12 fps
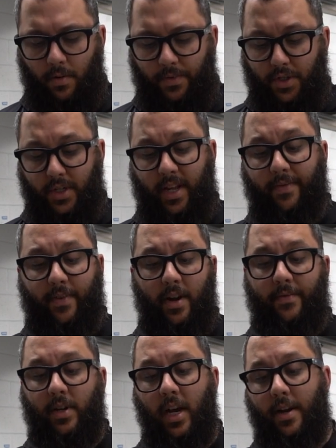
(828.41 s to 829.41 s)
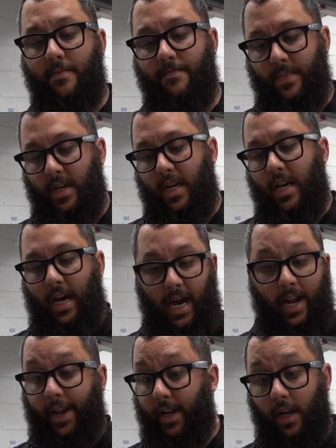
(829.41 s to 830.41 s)
This was a fun gun. I
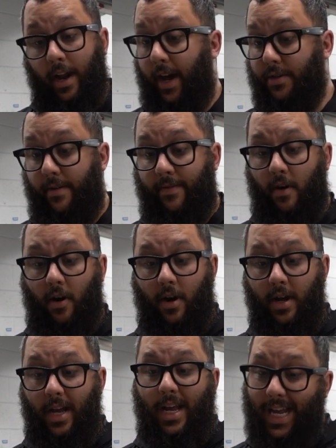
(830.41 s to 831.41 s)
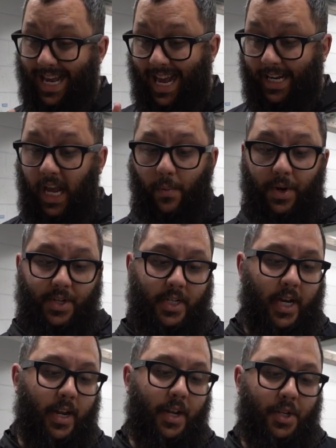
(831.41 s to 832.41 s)
like it a lot so far. I can't wait to
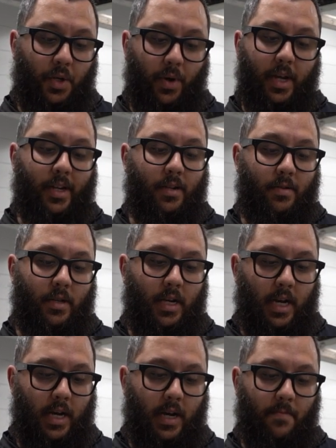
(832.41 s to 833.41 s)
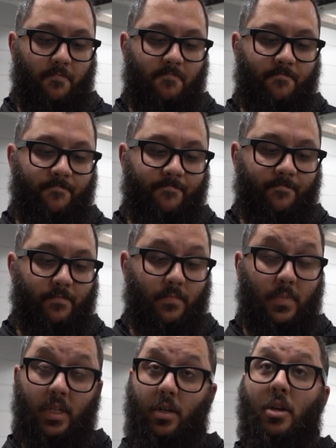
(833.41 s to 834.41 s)
cut into it.
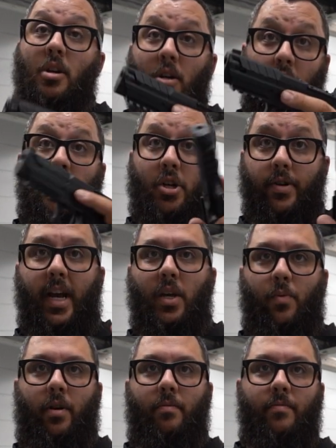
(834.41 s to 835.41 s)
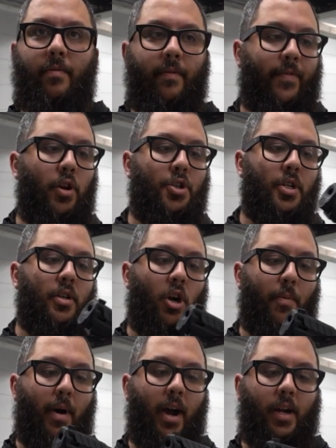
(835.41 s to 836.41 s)
Go get you one. Fusion
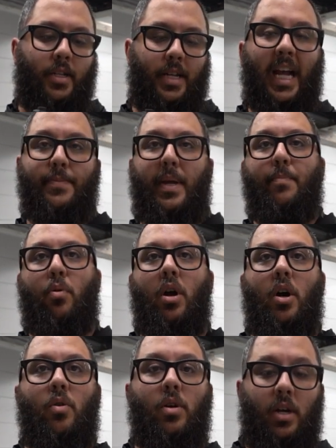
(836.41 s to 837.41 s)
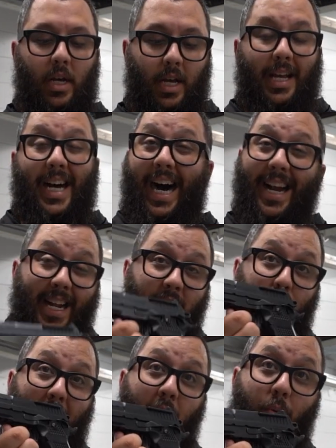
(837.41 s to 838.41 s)
Ermox XP Pro. I like the
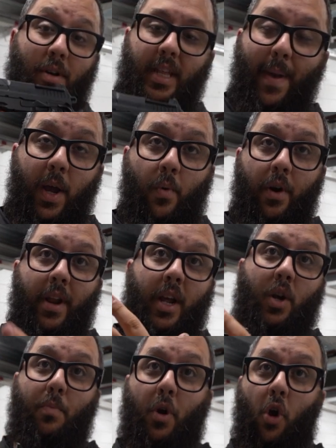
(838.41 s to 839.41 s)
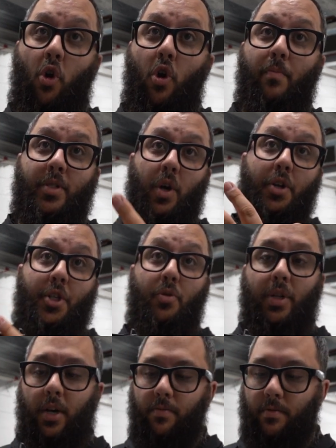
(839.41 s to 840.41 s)
black one. They make one in a chrome, so a
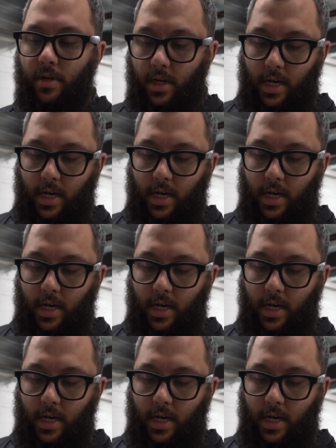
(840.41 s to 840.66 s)
two-tone.